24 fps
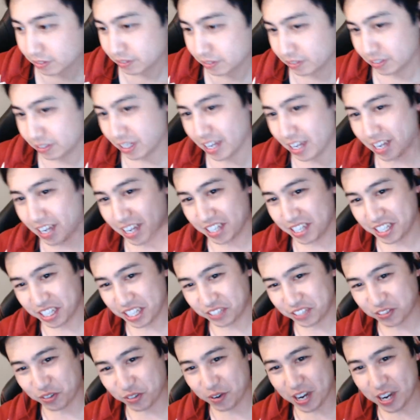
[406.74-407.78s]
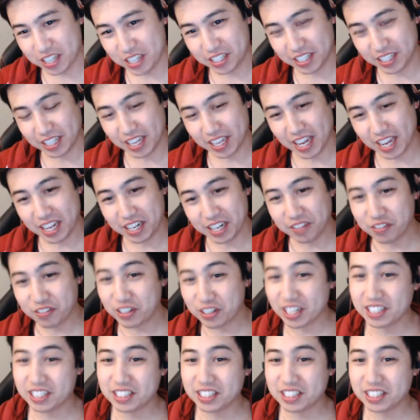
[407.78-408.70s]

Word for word: Hey, thanks for watching, and if you like this